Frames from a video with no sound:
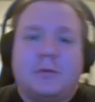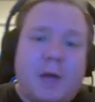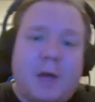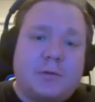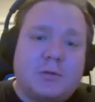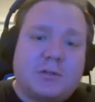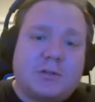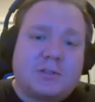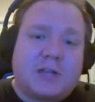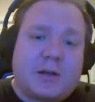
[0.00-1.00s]
Toppin was
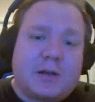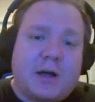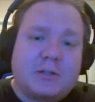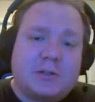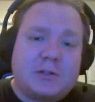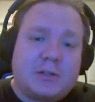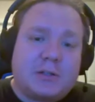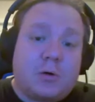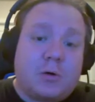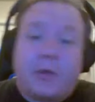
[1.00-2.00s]
their second highest
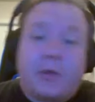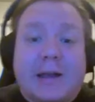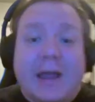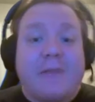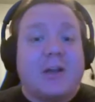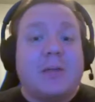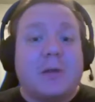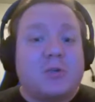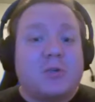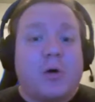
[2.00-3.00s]
leading scorer. Now they didn't have
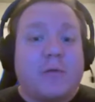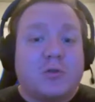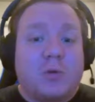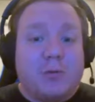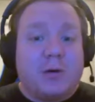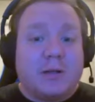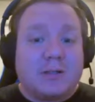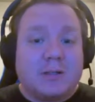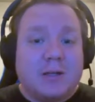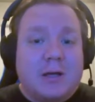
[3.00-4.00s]
anybody score over 20
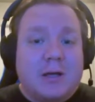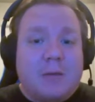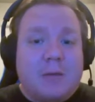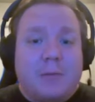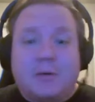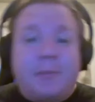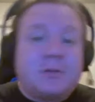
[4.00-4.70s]
points, but